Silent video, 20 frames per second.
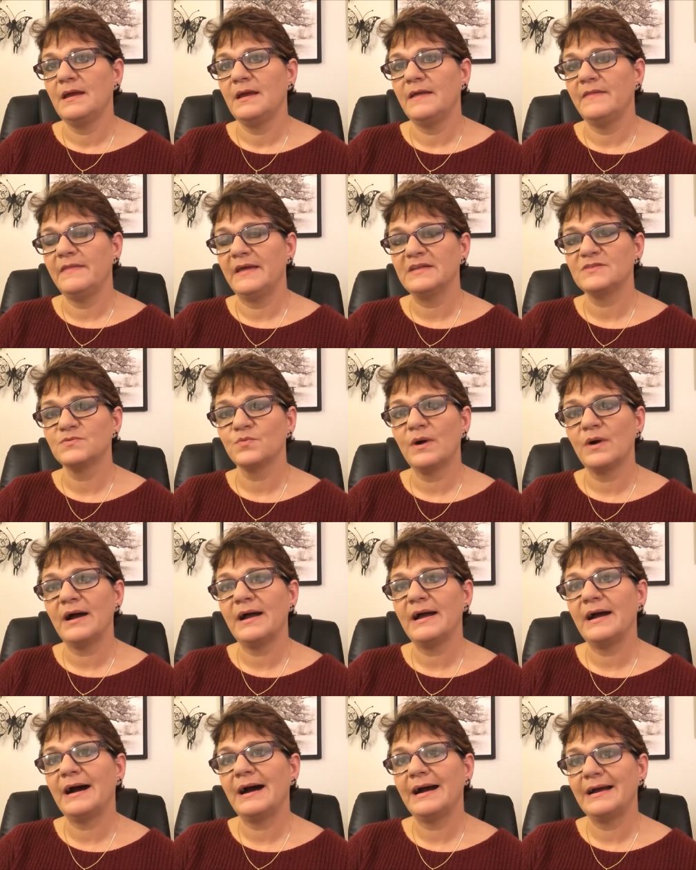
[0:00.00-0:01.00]
And that's
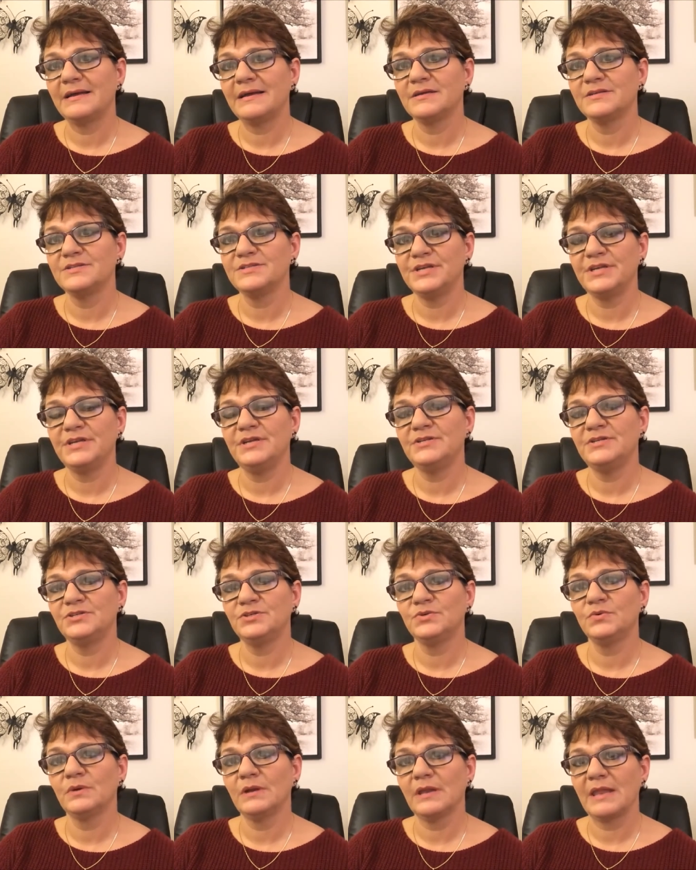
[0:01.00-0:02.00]
why I continued
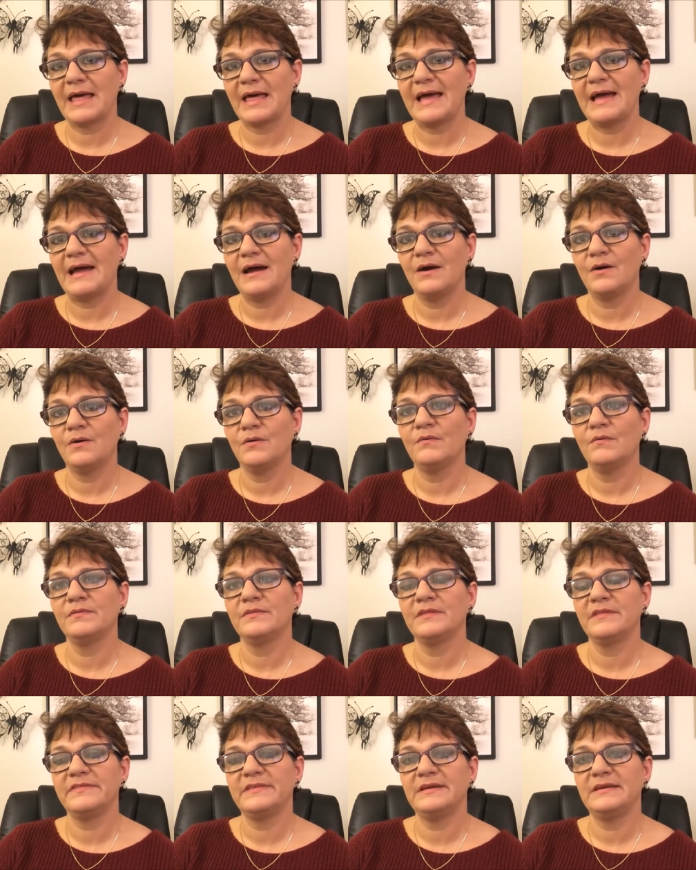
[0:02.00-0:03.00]
to allow
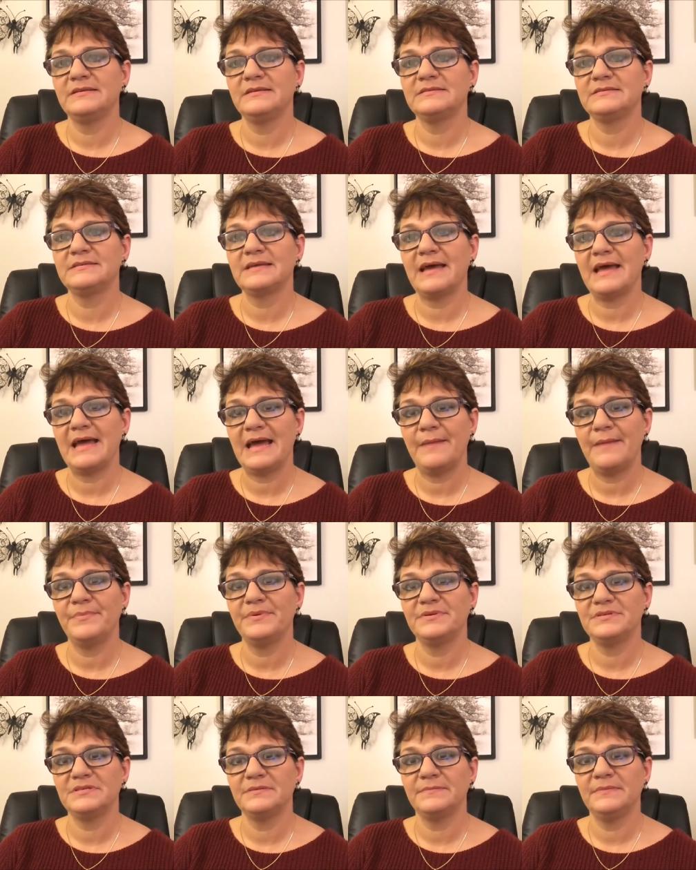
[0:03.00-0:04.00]
the things to
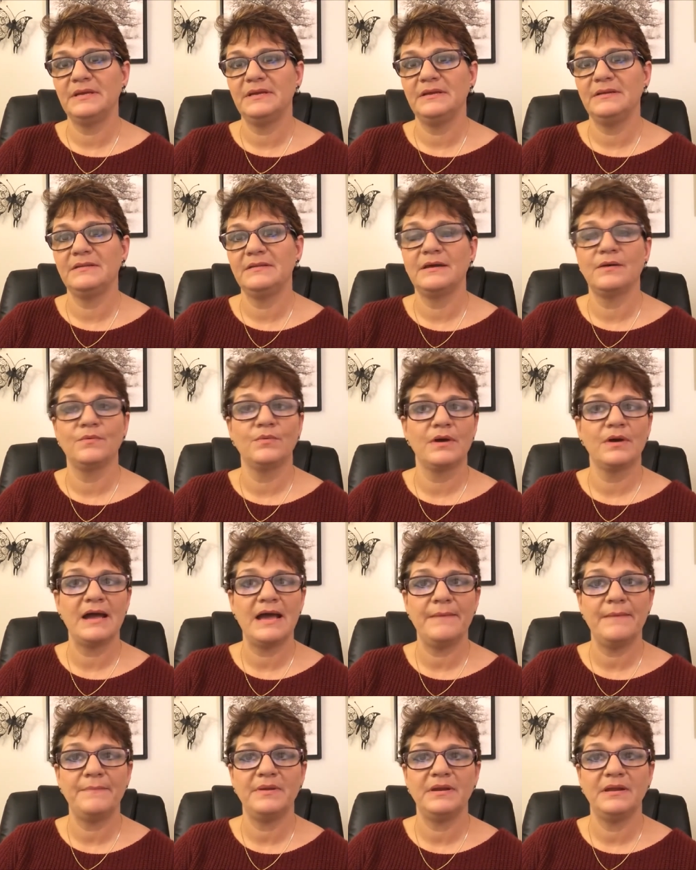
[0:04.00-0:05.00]
happen to me that were
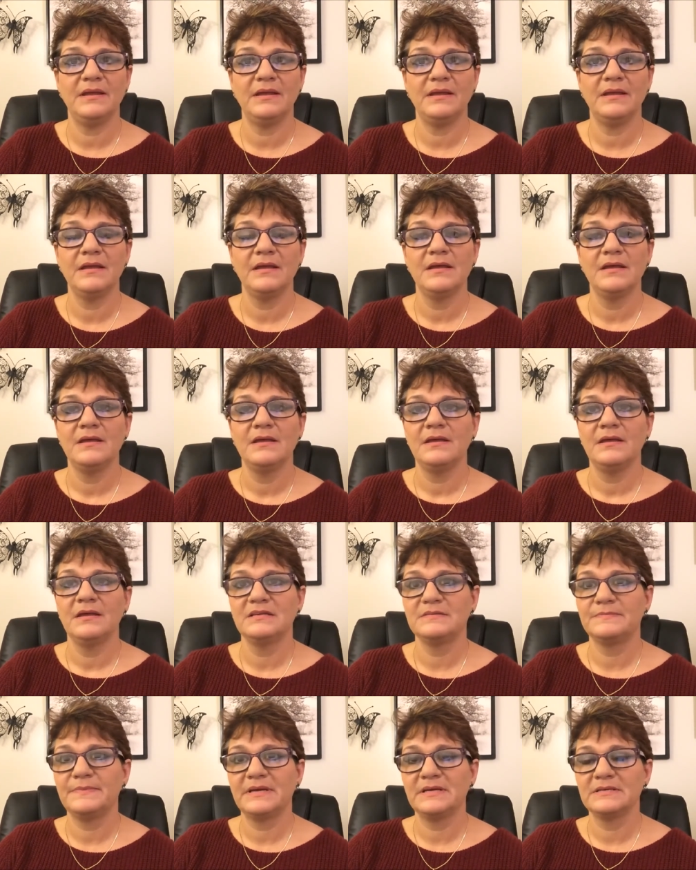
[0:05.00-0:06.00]
happening,
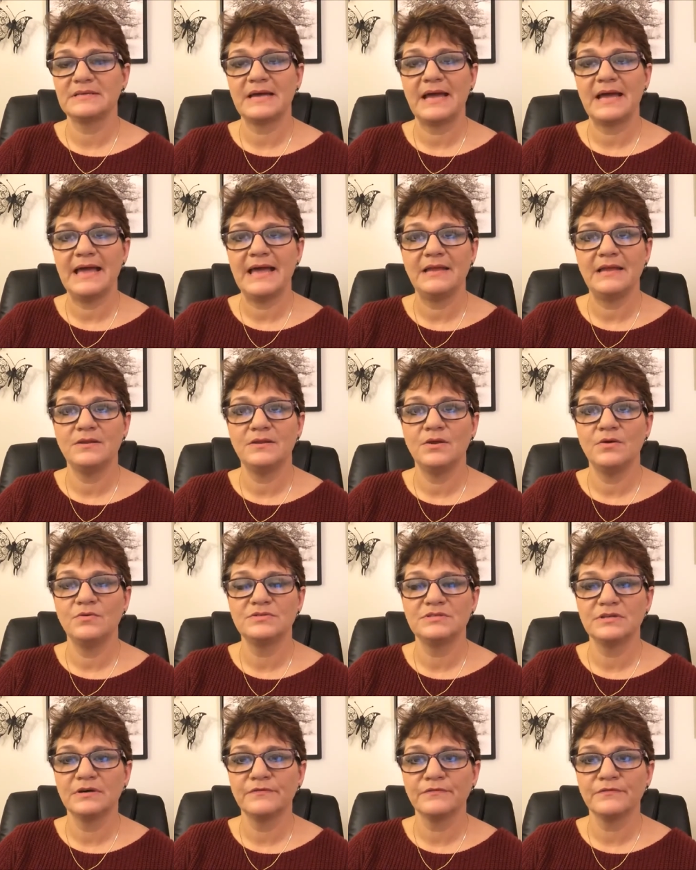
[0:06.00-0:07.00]
is because I had no
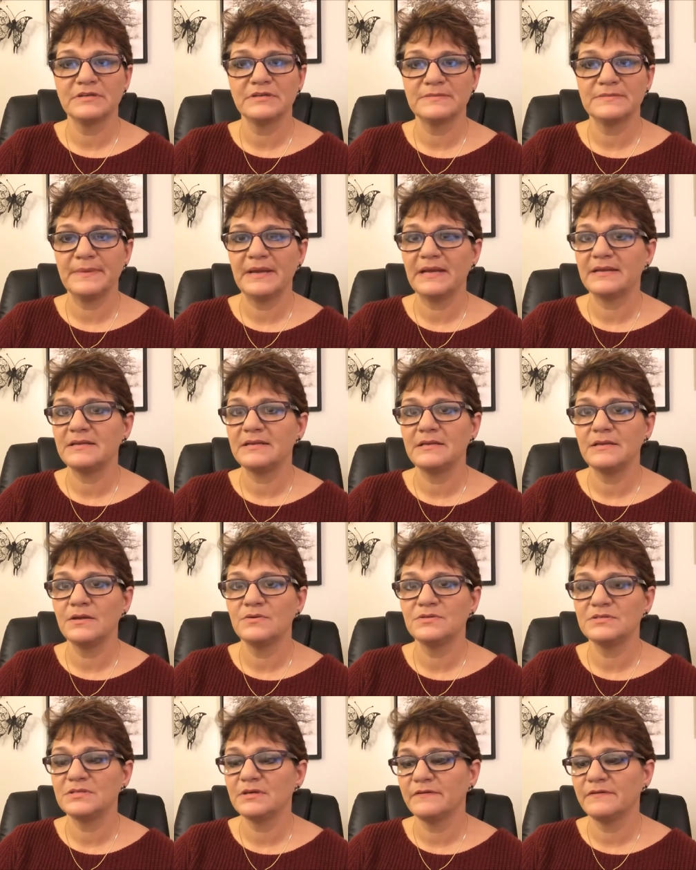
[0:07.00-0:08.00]
self-respect and
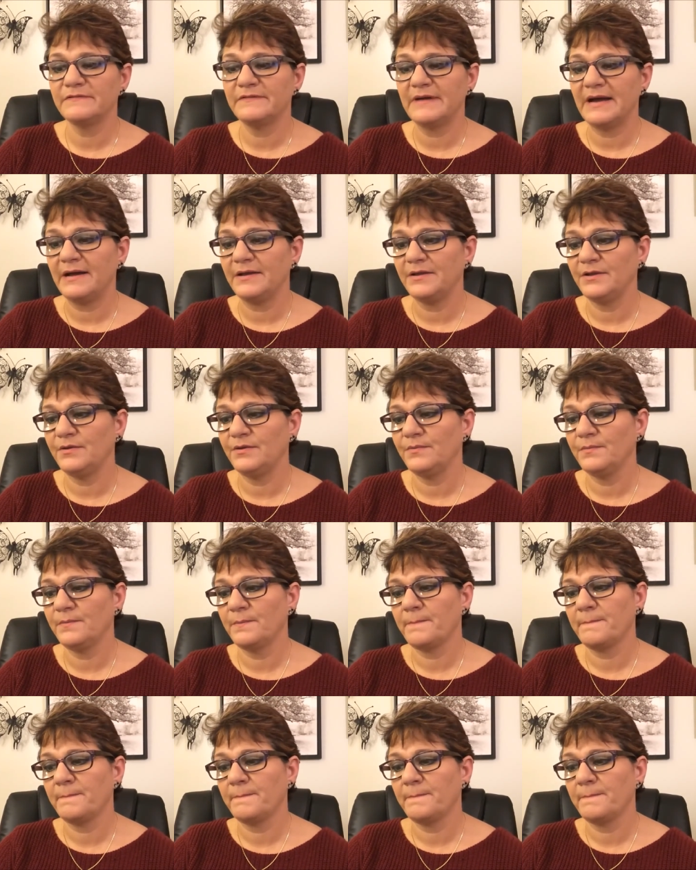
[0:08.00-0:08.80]
no self-value.